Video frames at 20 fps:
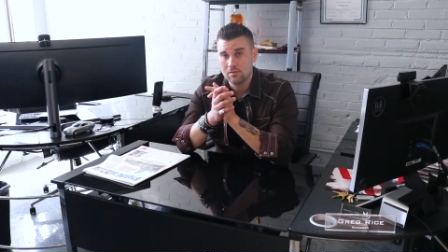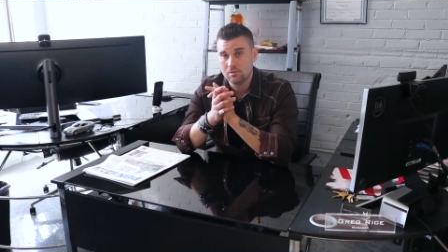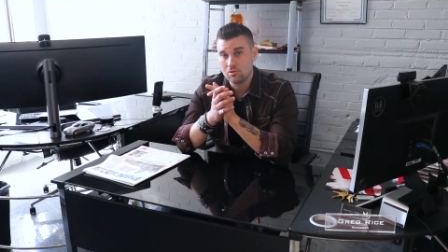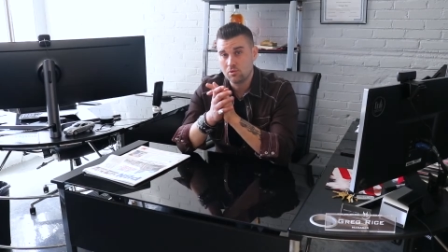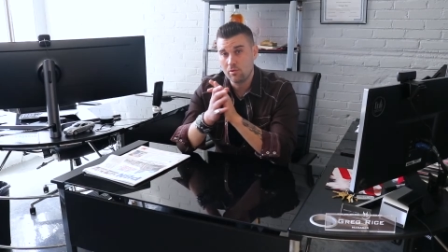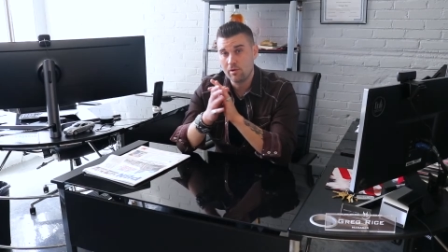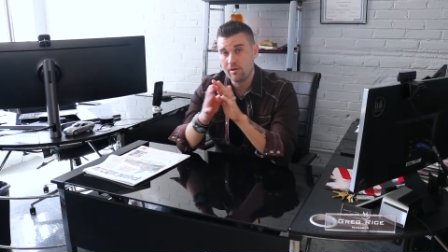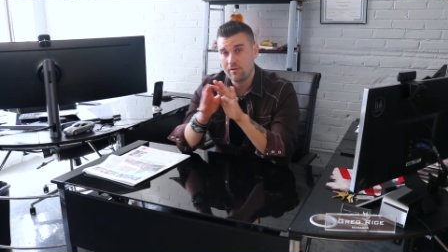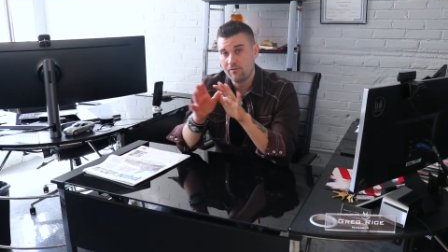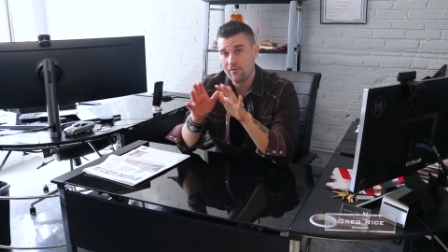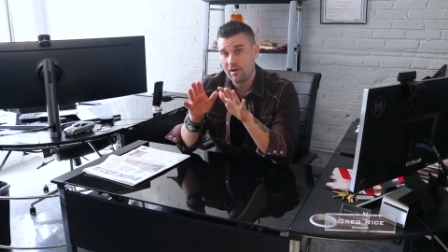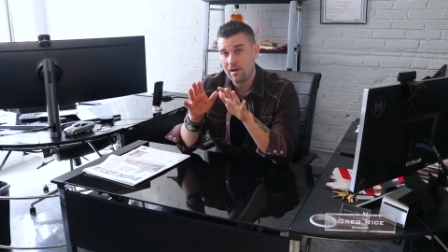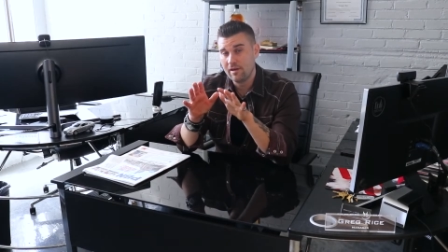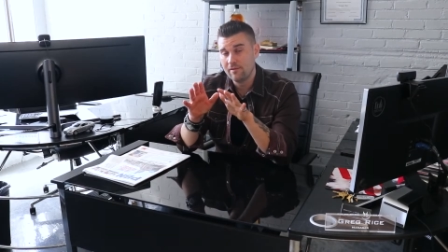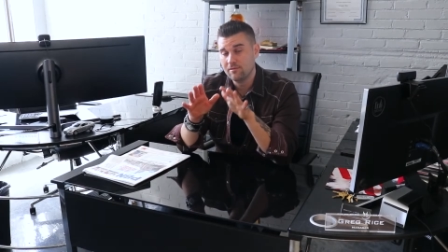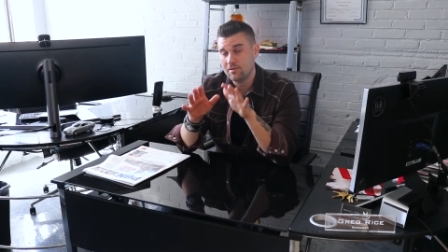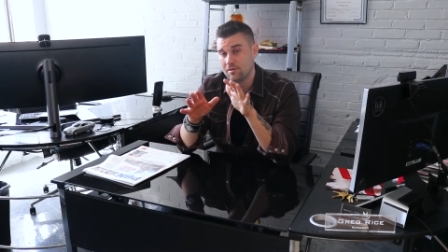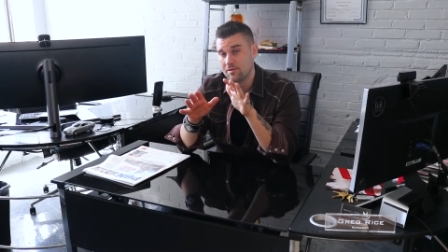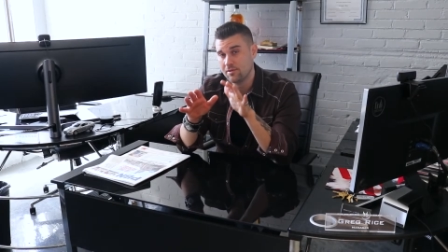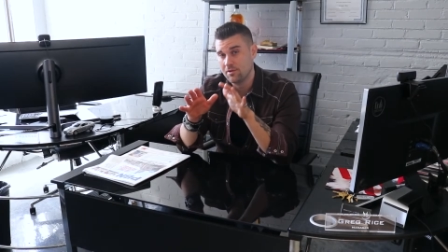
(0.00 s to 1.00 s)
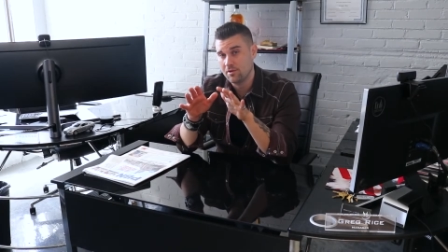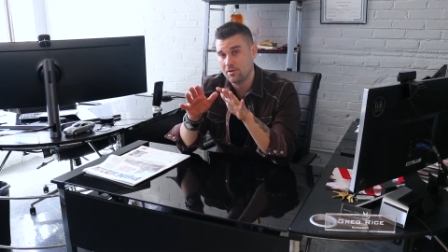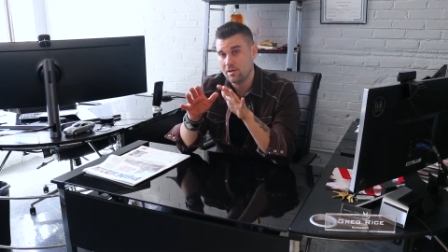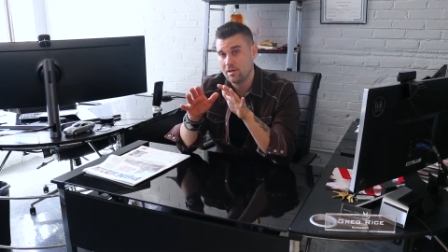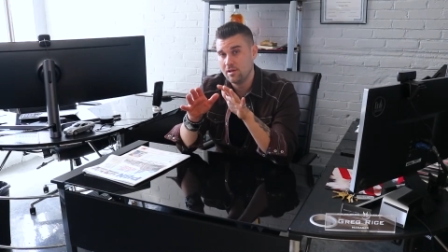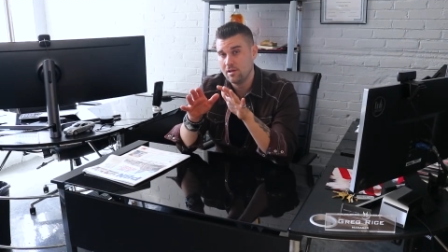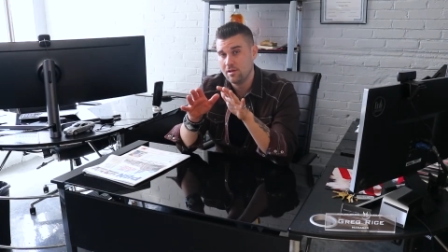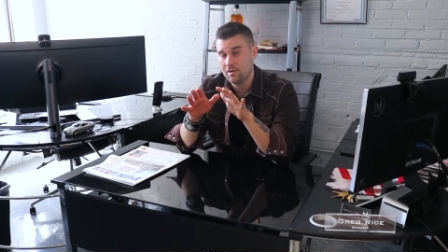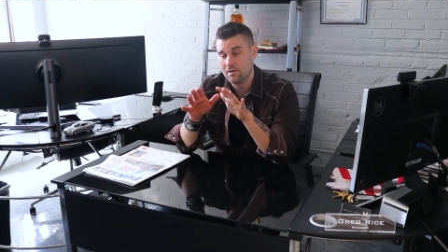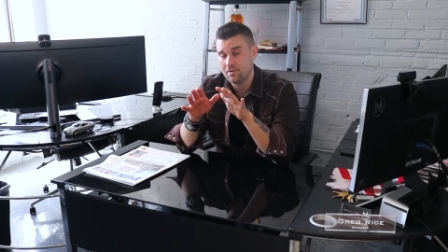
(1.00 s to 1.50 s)
25 to 30
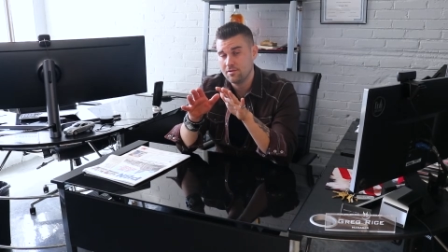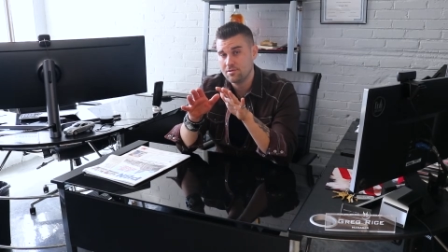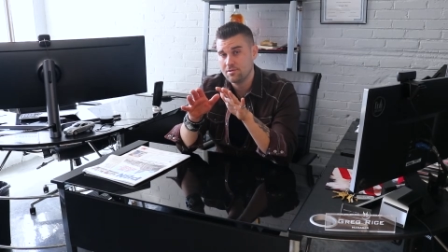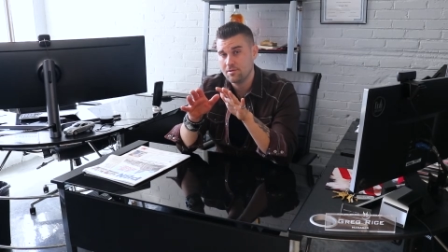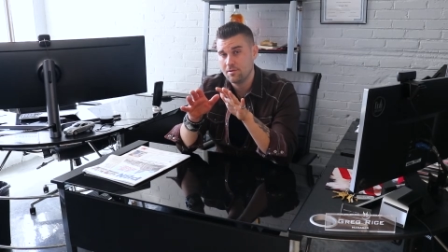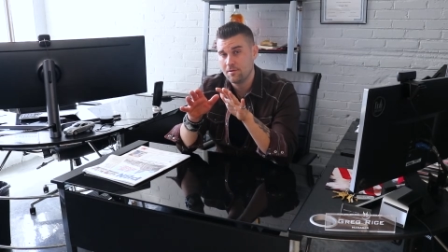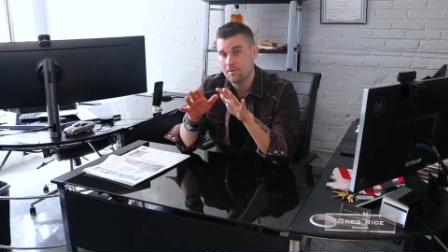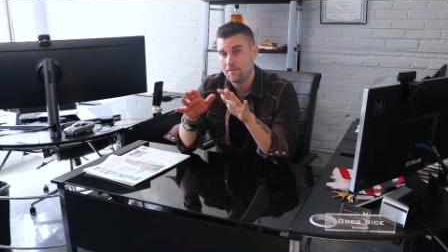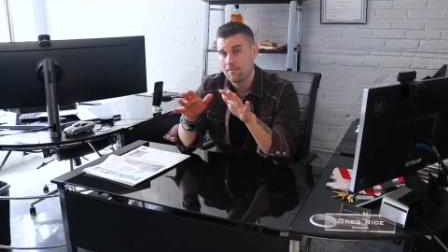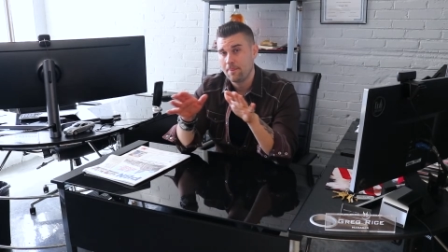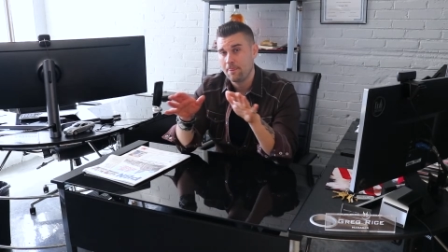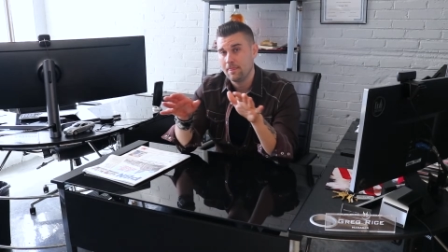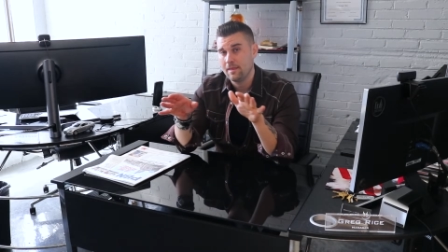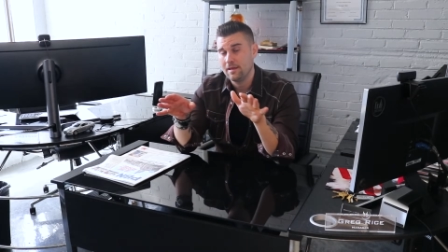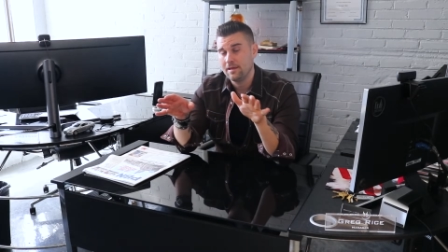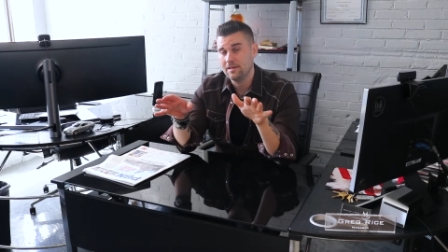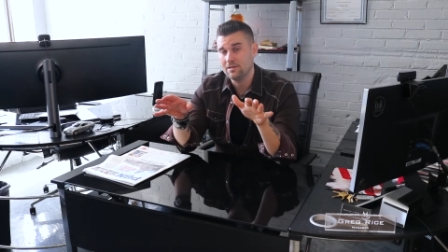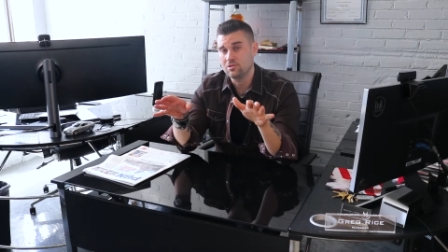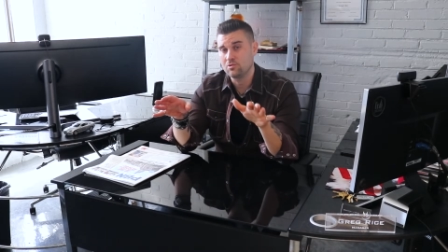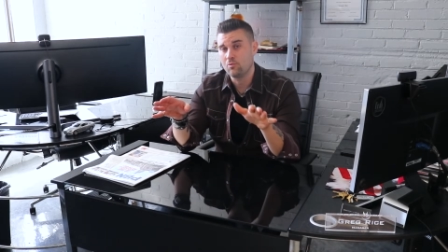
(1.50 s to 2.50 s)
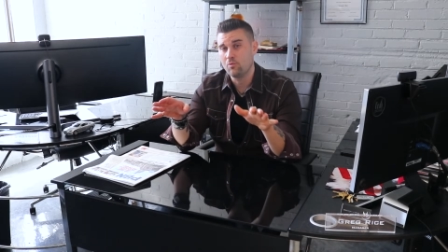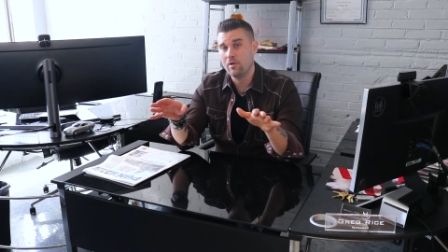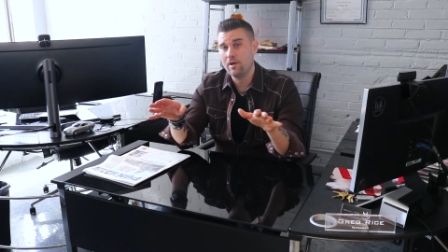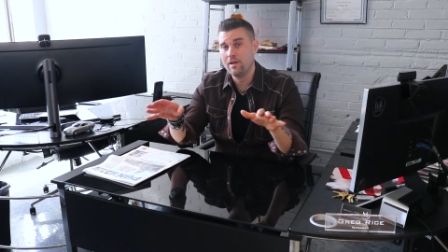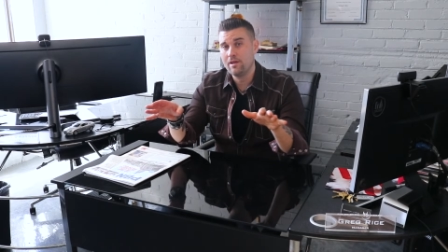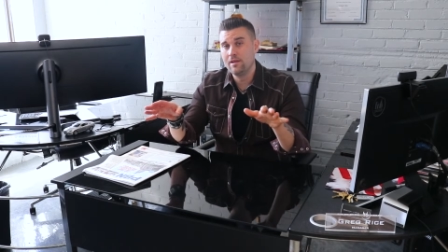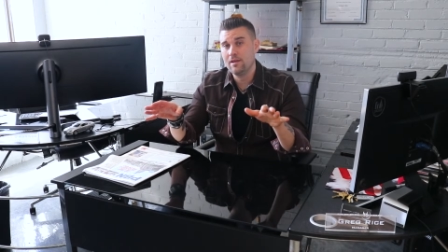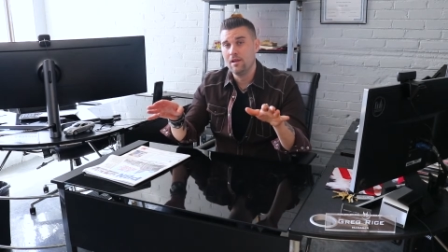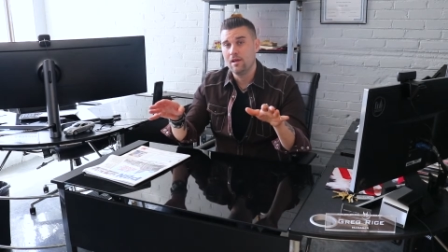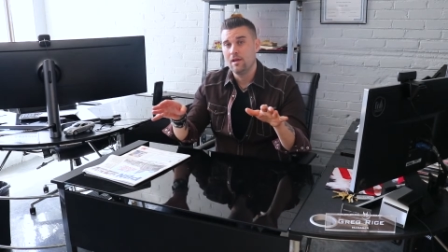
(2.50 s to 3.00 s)
years is
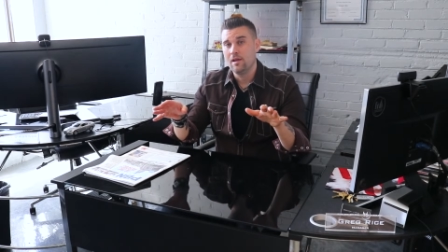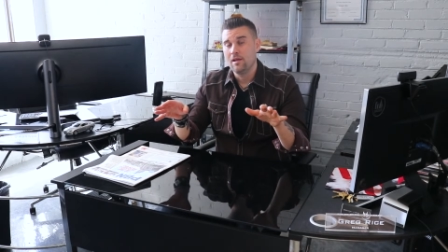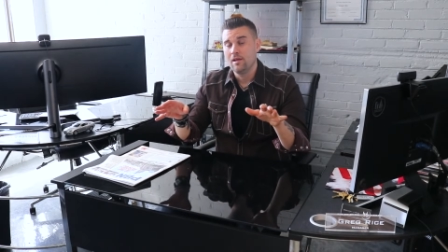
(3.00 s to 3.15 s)
when